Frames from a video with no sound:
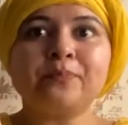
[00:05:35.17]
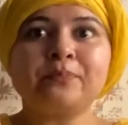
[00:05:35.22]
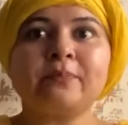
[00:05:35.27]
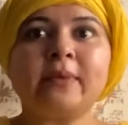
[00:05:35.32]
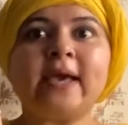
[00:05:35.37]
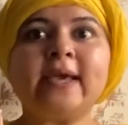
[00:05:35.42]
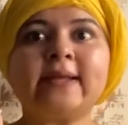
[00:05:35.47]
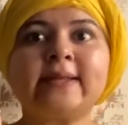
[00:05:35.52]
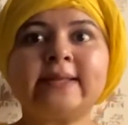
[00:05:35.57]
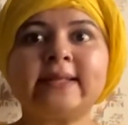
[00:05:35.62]

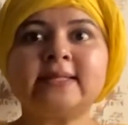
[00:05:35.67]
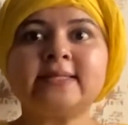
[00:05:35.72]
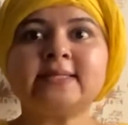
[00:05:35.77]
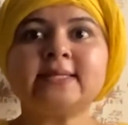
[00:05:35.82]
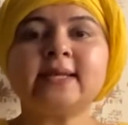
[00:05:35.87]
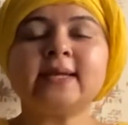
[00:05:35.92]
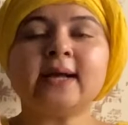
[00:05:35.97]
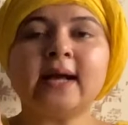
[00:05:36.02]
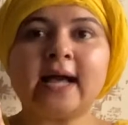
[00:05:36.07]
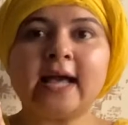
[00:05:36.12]
By
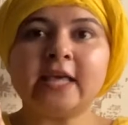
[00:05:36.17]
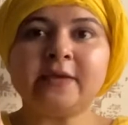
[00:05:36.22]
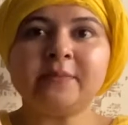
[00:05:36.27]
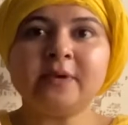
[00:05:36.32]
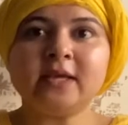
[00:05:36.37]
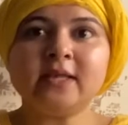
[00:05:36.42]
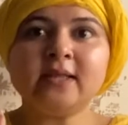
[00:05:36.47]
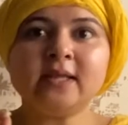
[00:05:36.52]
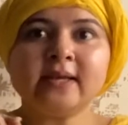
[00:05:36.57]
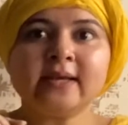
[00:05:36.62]
cleansing, I
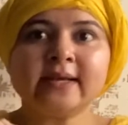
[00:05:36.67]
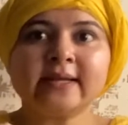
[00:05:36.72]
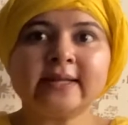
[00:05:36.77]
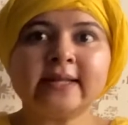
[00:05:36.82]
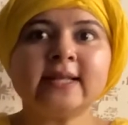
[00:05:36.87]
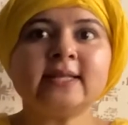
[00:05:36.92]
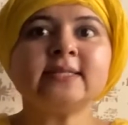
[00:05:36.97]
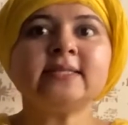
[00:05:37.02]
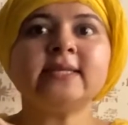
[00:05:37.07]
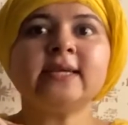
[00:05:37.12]
mean
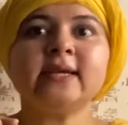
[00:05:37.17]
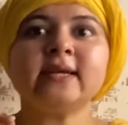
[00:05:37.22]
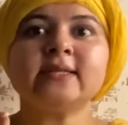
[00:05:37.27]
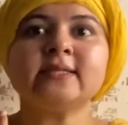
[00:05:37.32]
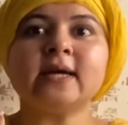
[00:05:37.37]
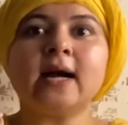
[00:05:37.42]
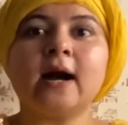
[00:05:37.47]
cleansing it